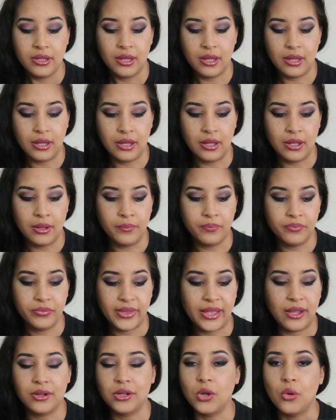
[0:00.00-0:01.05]
I
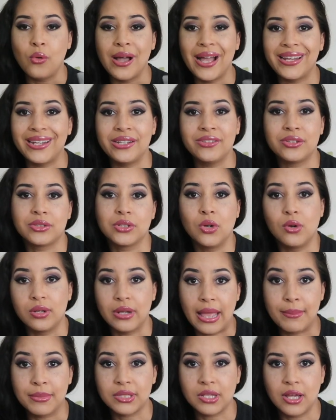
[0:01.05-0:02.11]
don't know why I didn't just go on
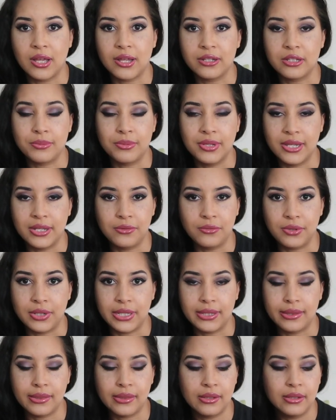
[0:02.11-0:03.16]
Amazon to begin
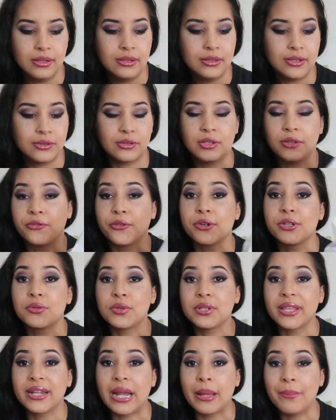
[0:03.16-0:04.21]
with. This is the first
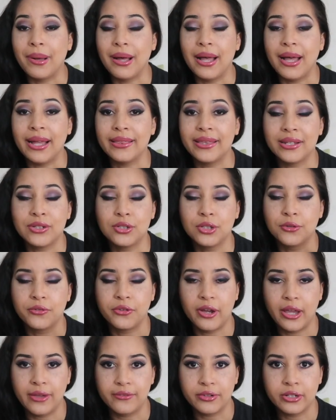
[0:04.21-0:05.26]
wig that I bought that took
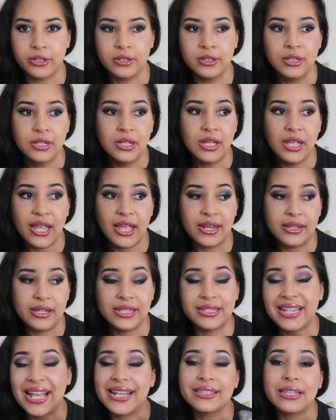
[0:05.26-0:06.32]
forever, and the
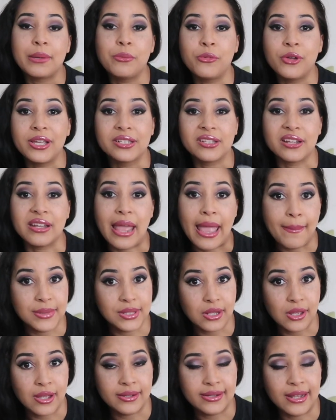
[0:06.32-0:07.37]
exact same wig is on
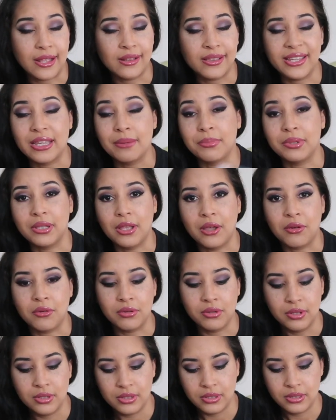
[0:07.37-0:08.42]
Amazon, and I'll link it
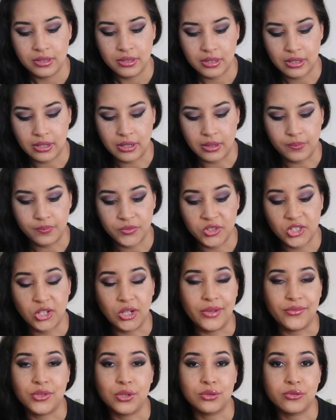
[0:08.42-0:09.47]
below. So you
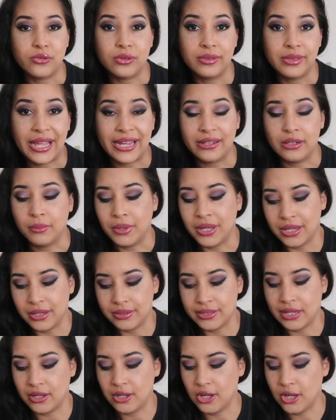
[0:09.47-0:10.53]
don't have to go to
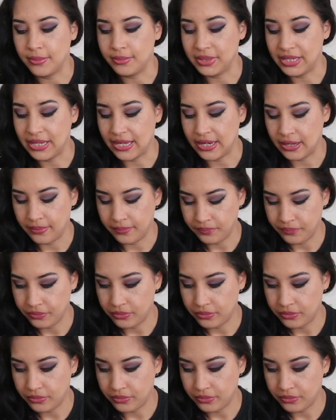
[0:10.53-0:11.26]
lightinthebox.com to get it.